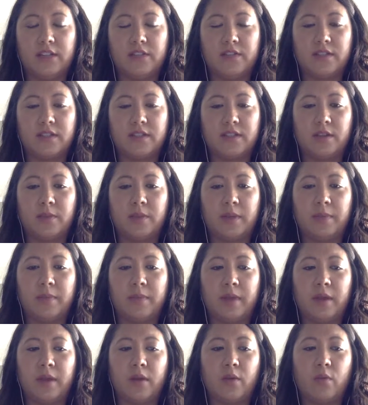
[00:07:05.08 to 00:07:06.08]
of this a little bit,
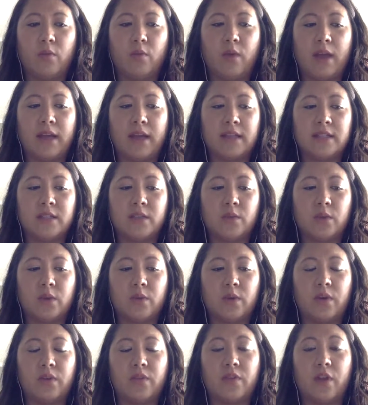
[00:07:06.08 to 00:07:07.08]
but why does it
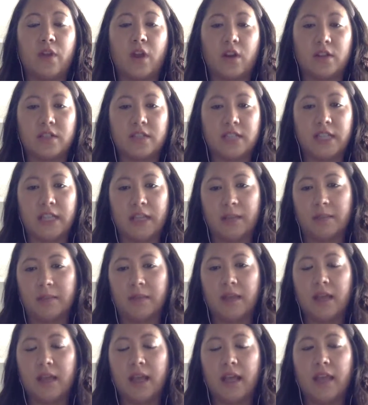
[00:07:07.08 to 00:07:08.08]
work well for our team?
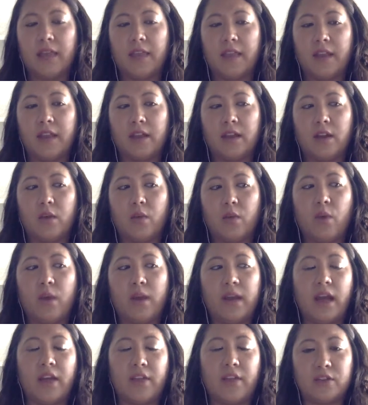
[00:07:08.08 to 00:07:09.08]
And then
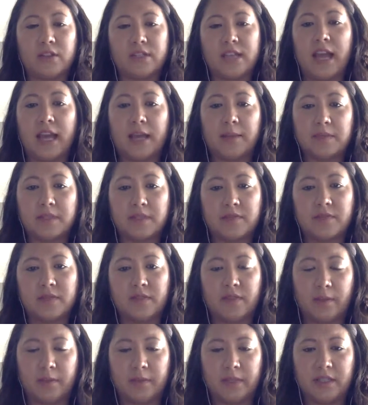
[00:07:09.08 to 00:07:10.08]
what other types of
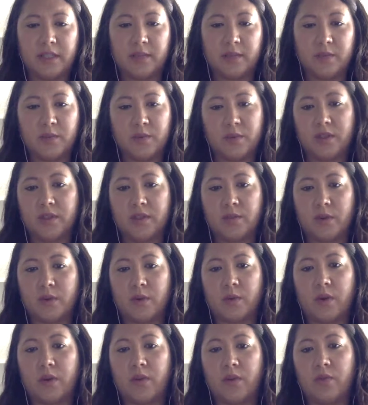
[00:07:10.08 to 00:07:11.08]
development teams would this
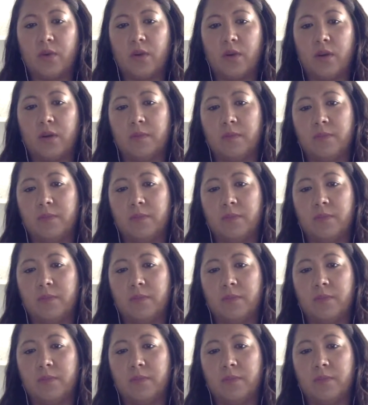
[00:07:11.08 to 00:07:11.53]
work well for?